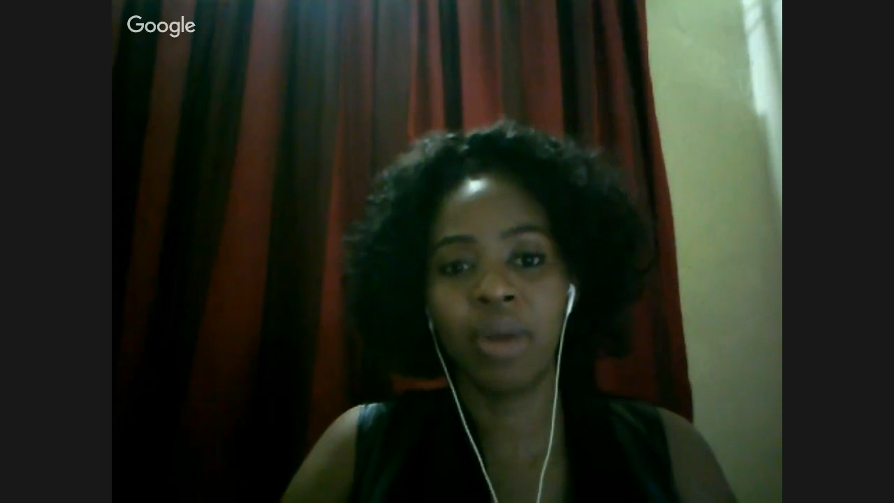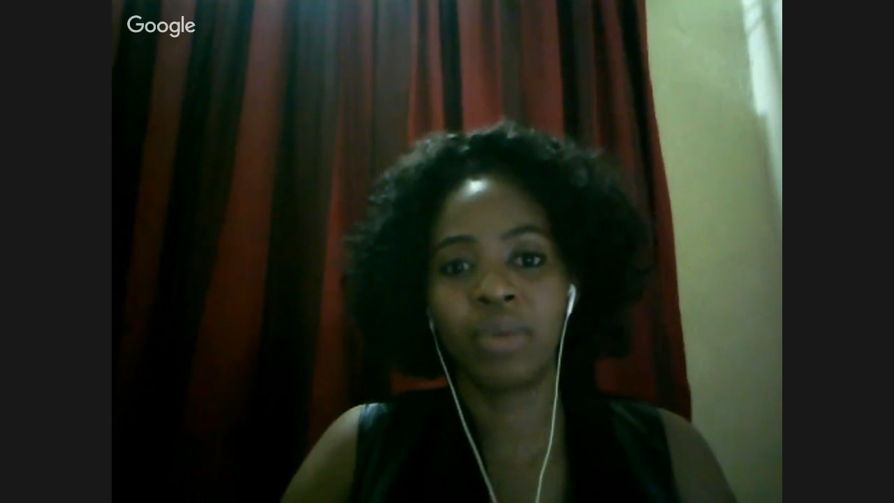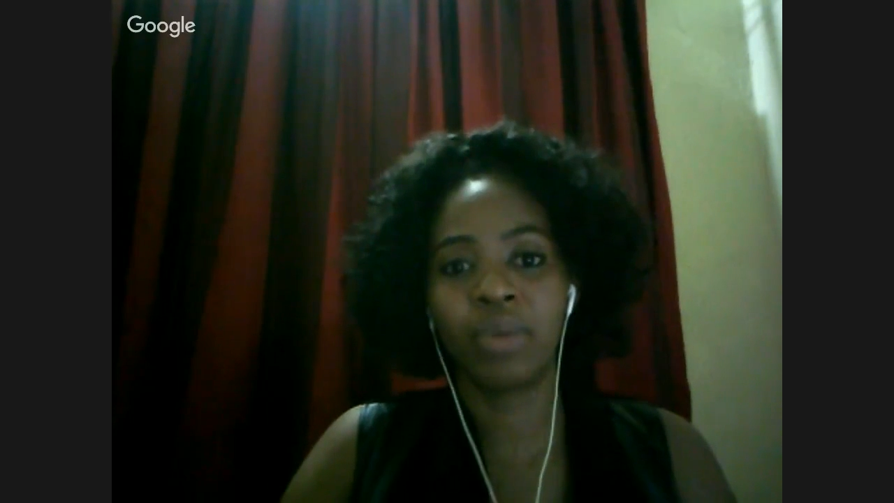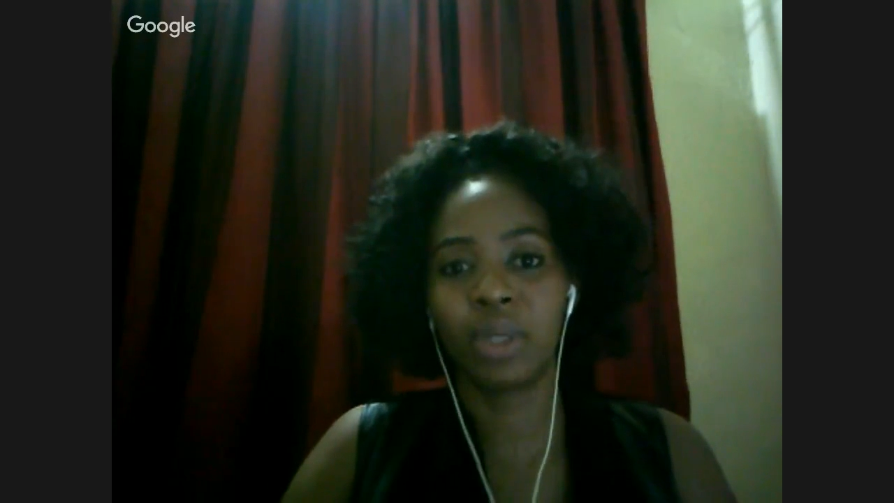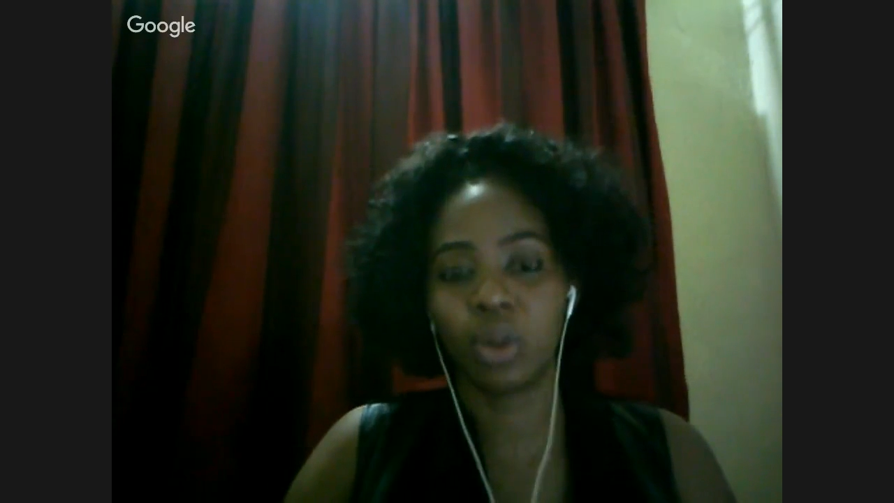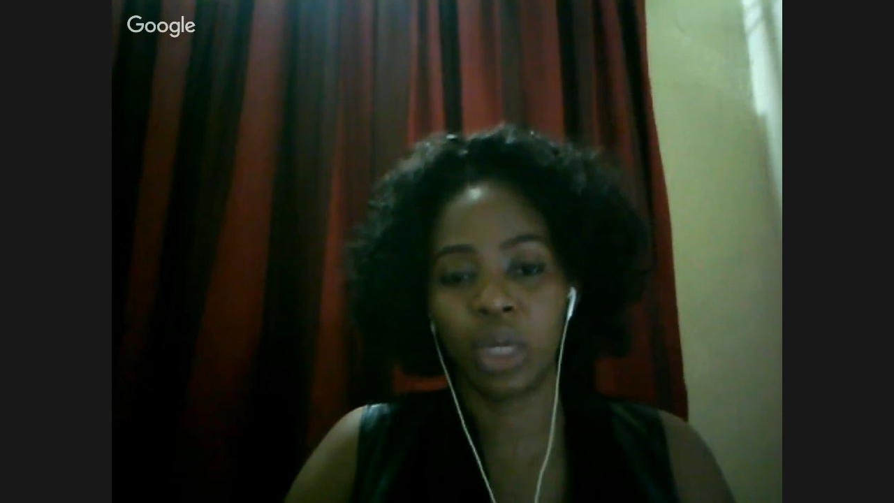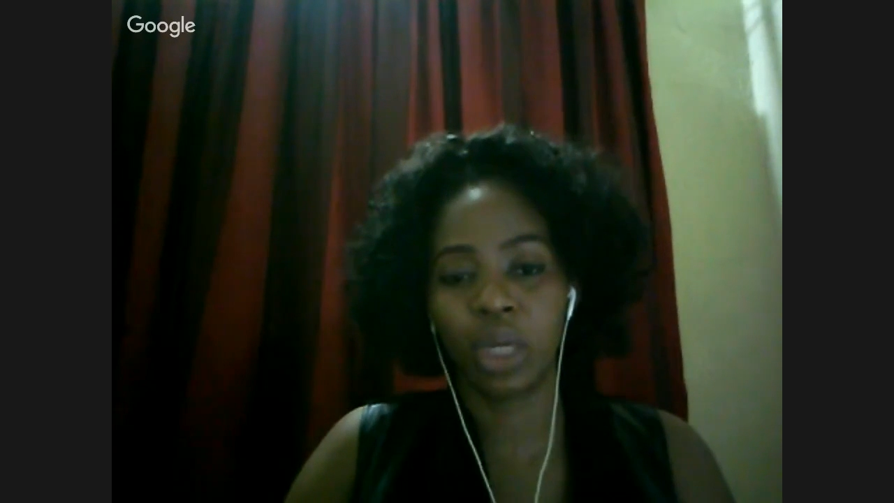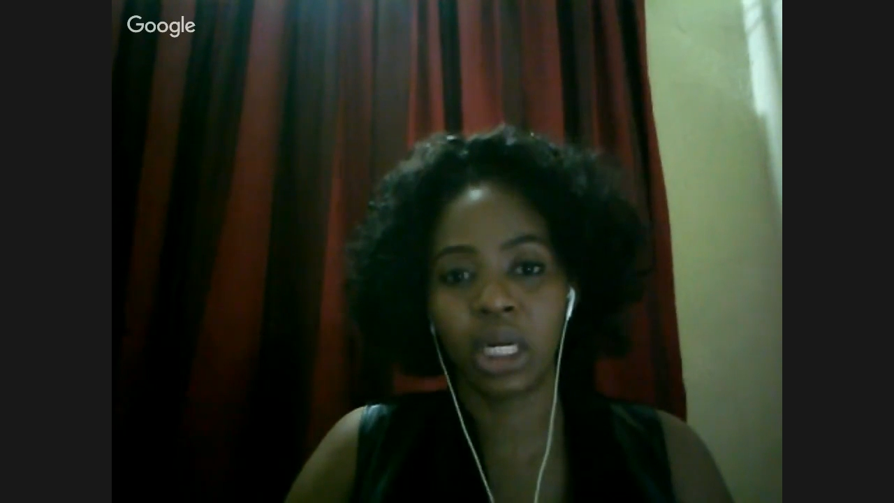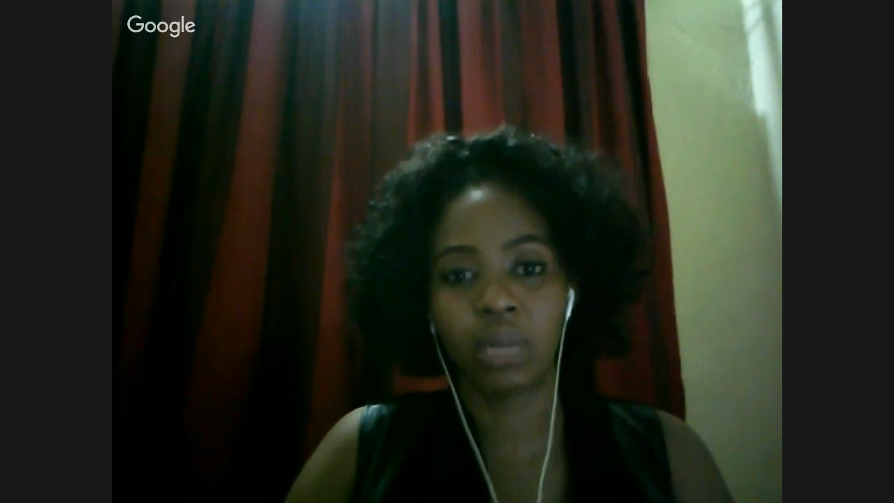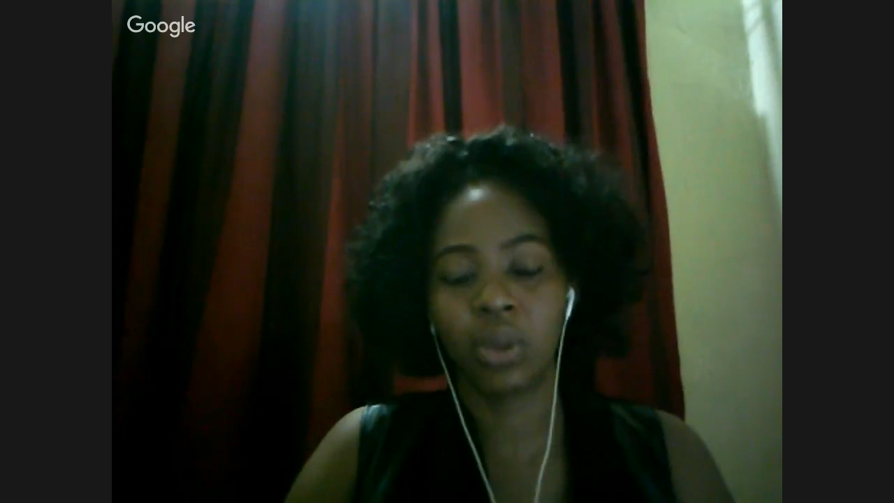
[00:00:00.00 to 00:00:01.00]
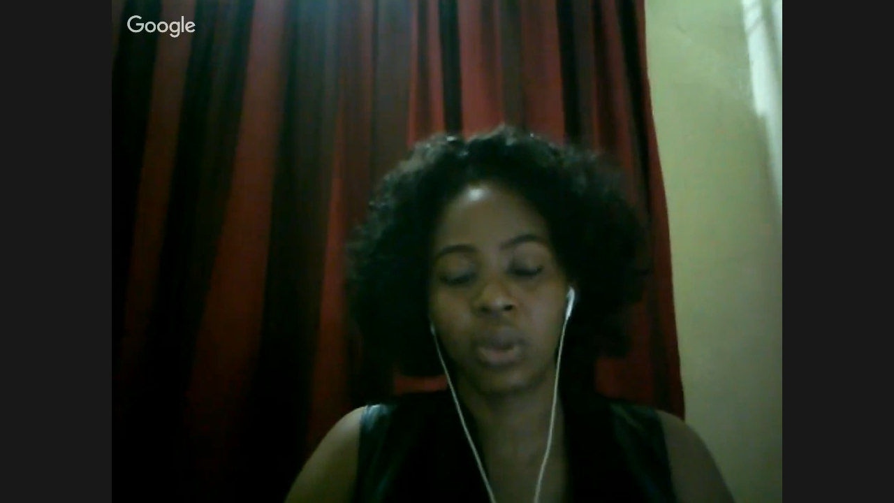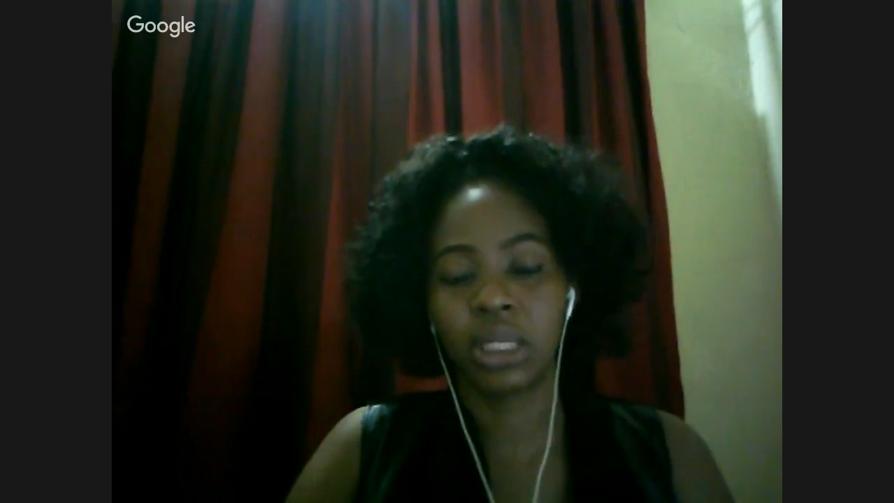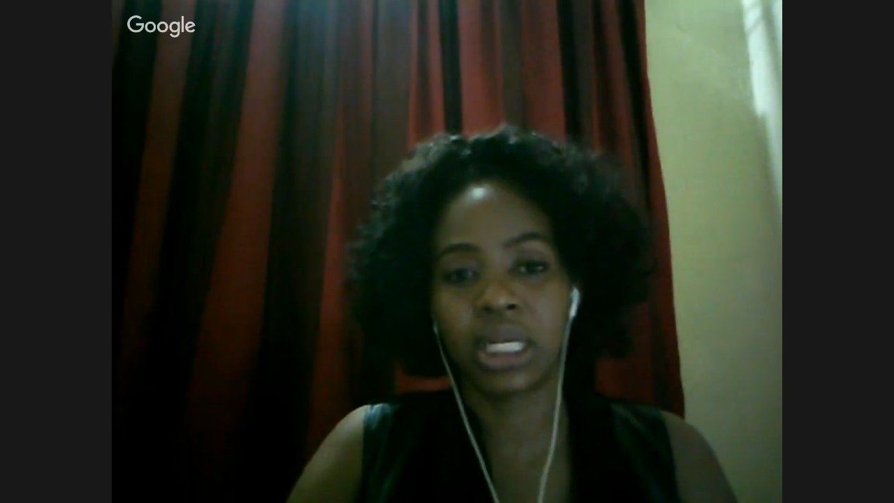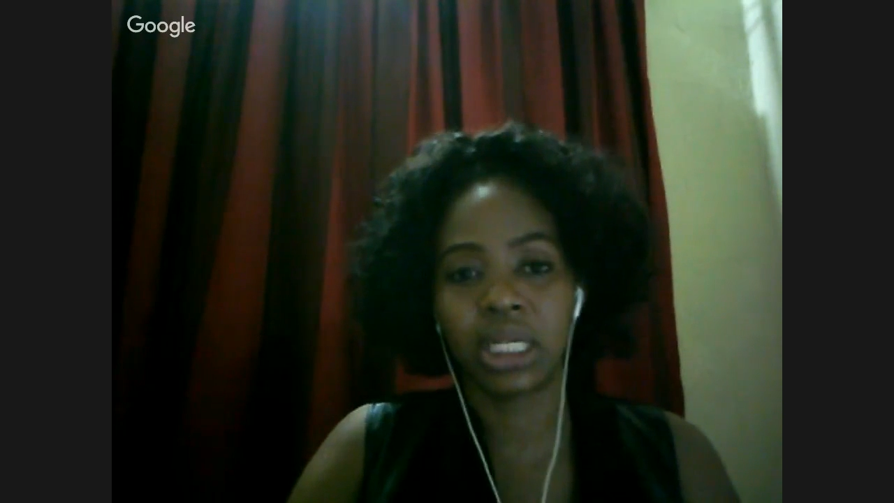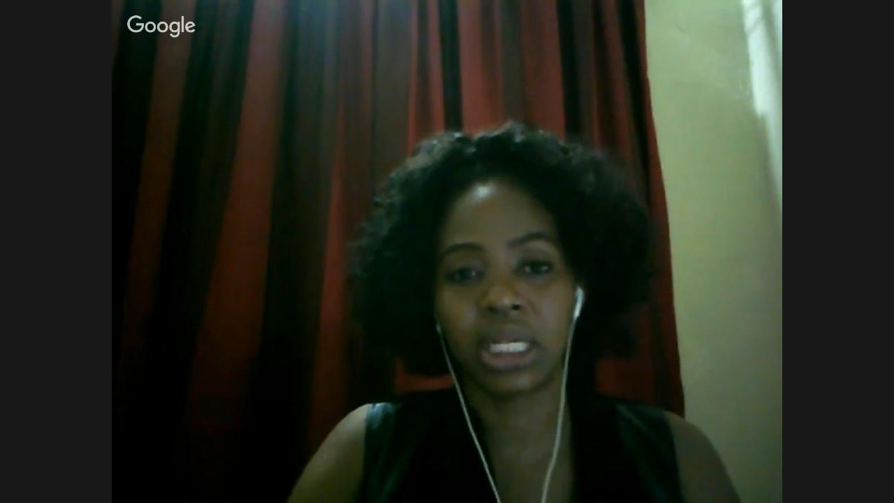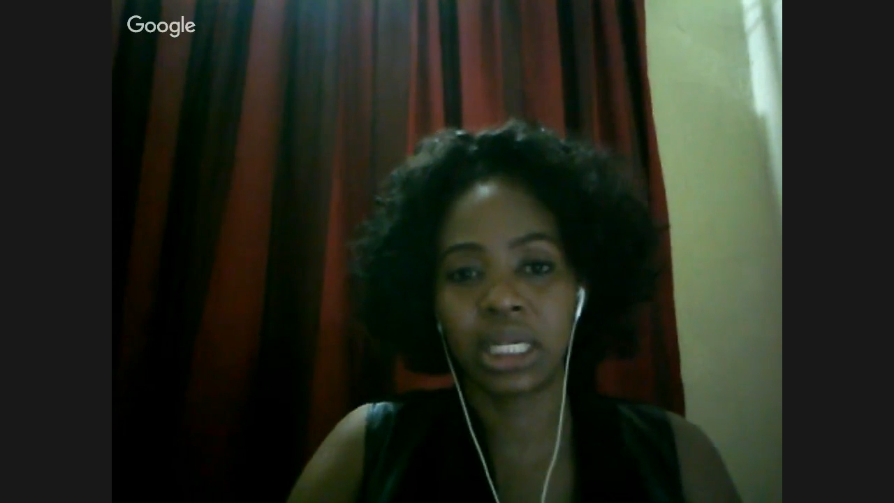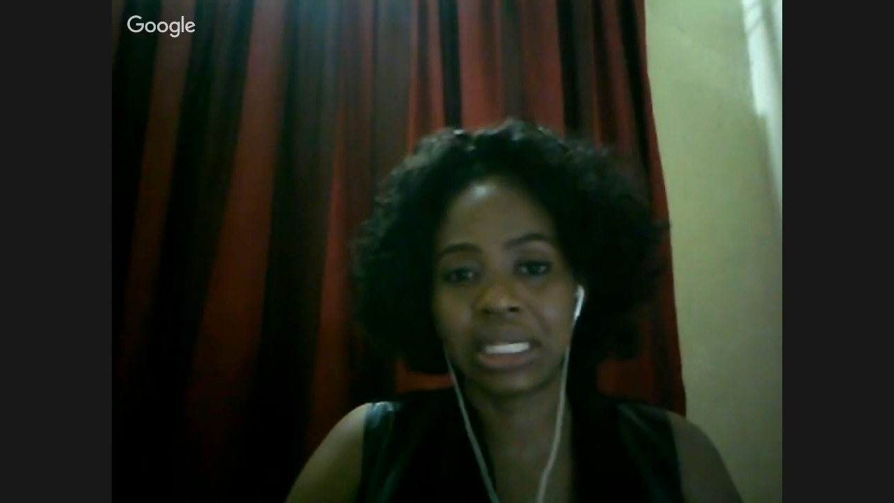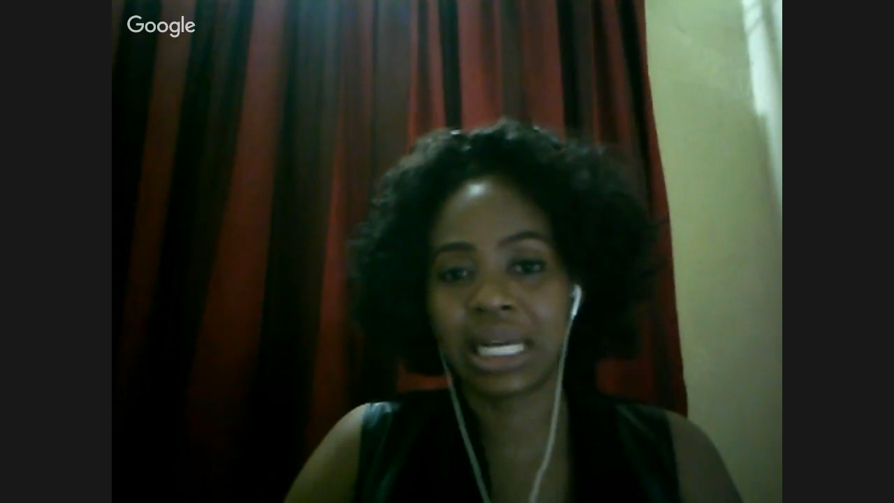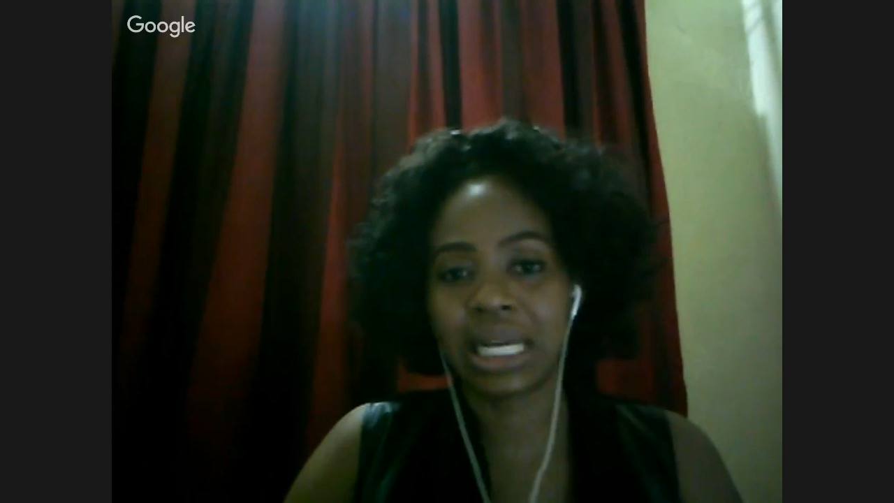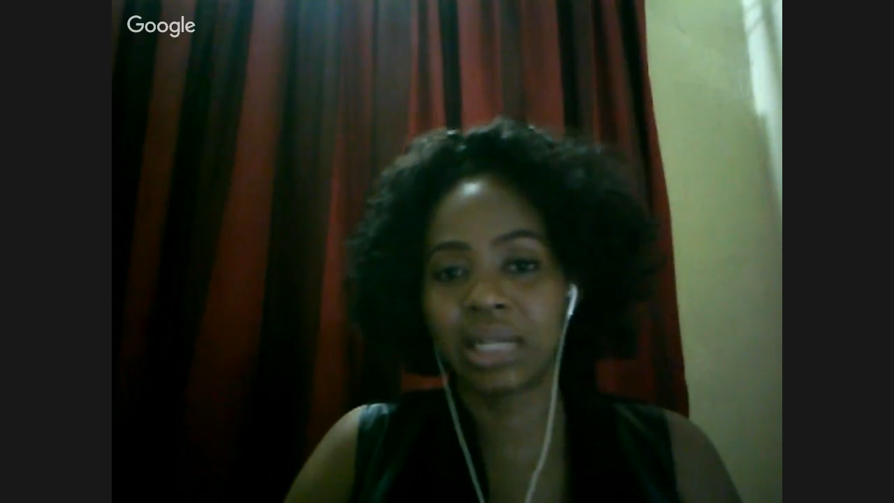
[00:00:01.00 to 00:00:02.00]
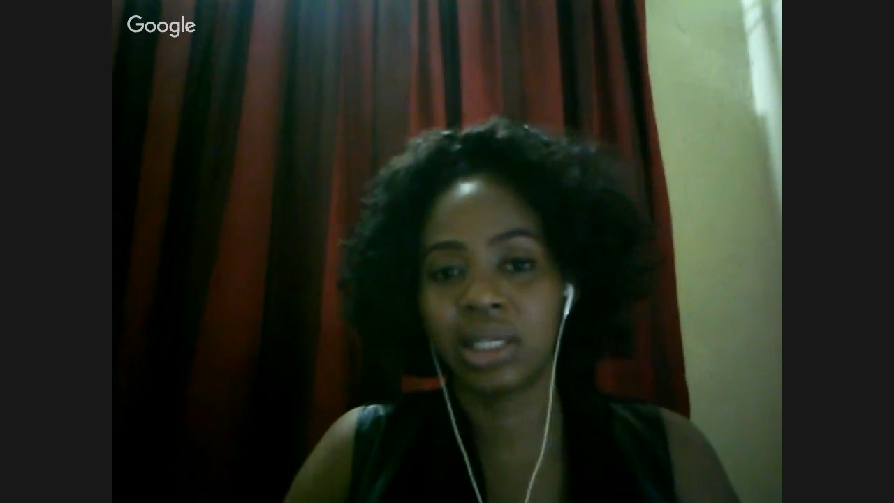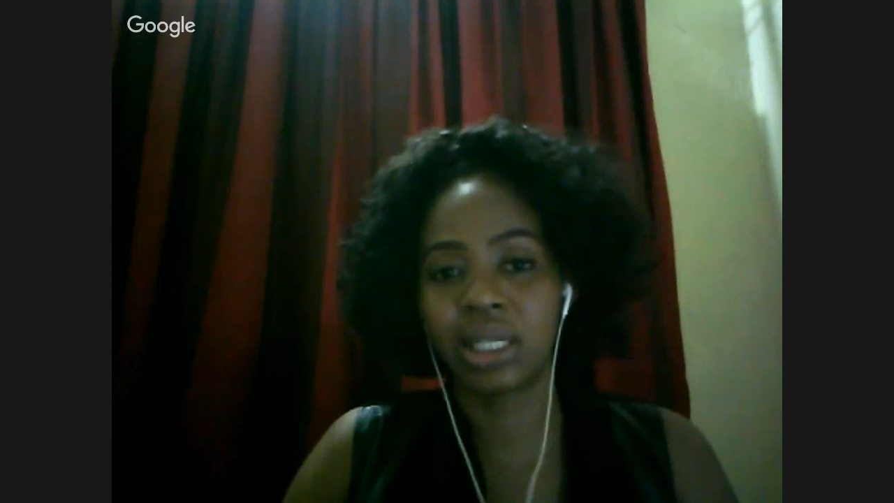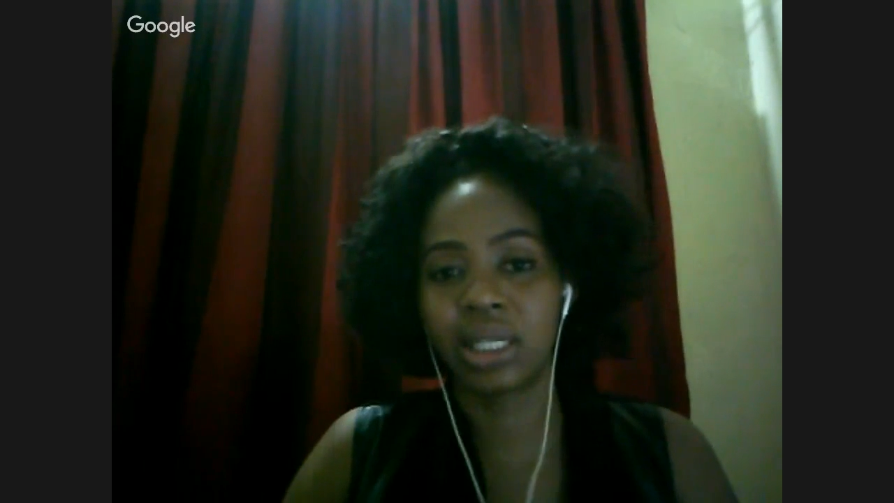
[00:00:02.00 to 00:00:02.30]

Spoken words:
I'm always cooking and I'm always eating and snacking and this.